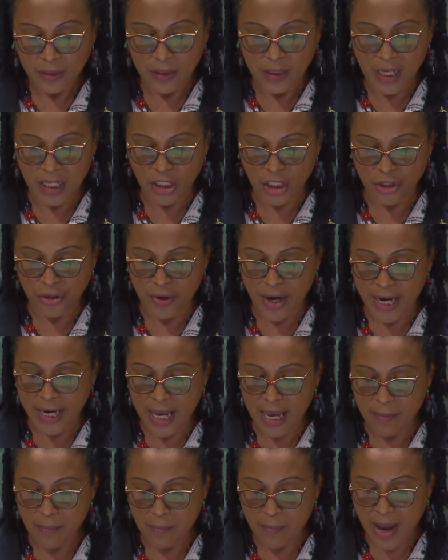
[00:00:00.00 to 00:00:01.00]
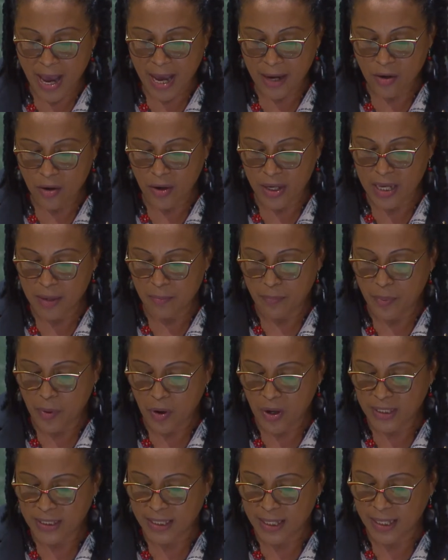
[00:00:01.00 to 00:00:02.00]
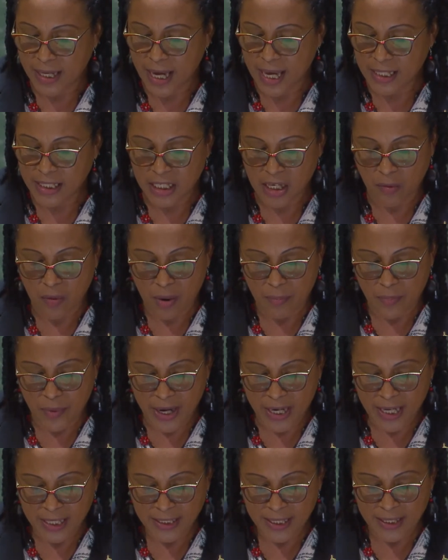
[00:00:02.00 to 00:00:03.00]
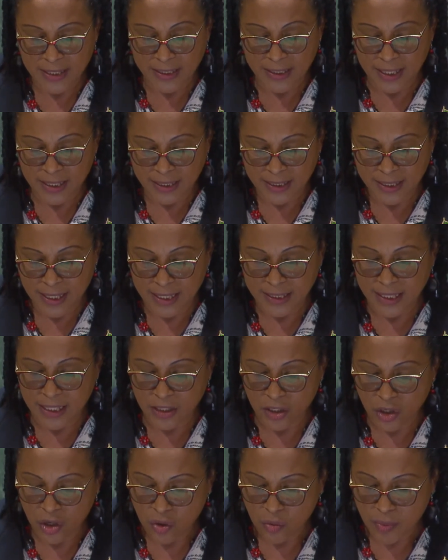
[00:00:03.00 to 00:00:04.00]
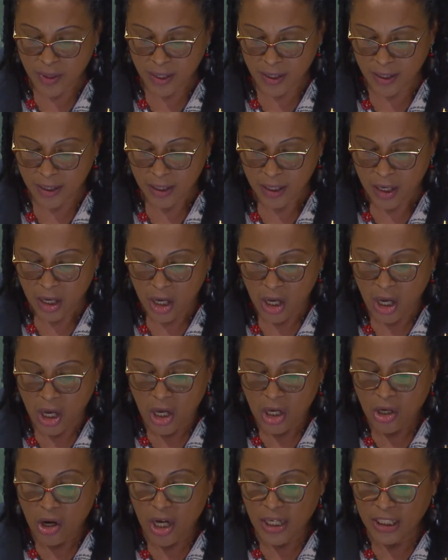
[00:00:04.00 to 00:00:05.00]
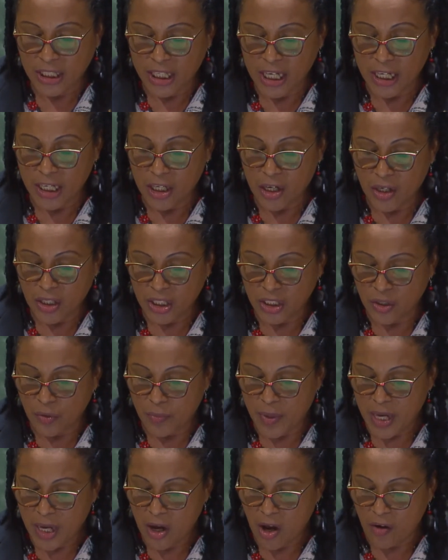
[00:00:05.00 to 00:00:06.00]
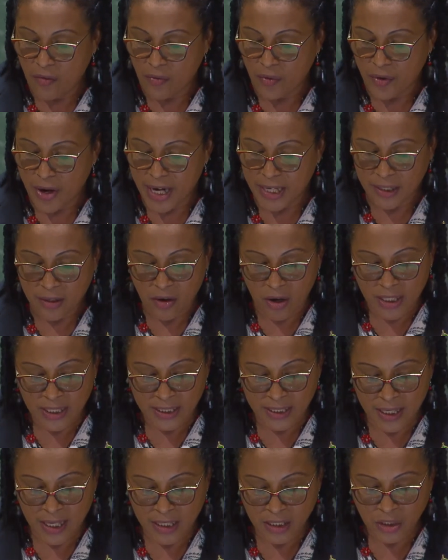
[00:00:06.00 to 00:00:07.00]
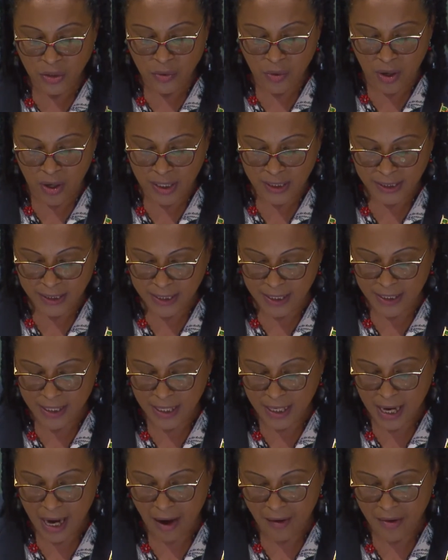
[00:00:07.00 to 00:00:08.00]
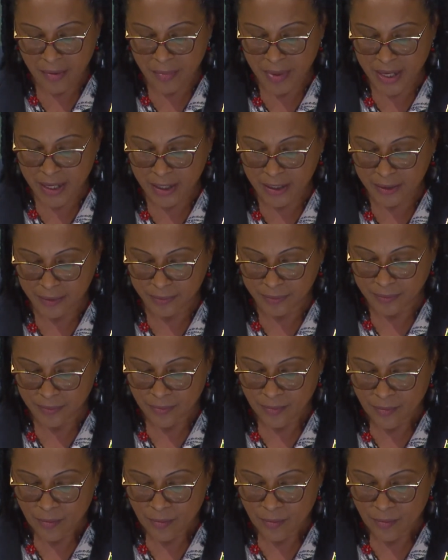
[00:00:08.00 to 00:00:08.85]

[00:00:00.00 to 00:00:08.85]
The trade embargo imposed against our brothers and sisters in Cuba continues to be of great concern to us in the Caribbean.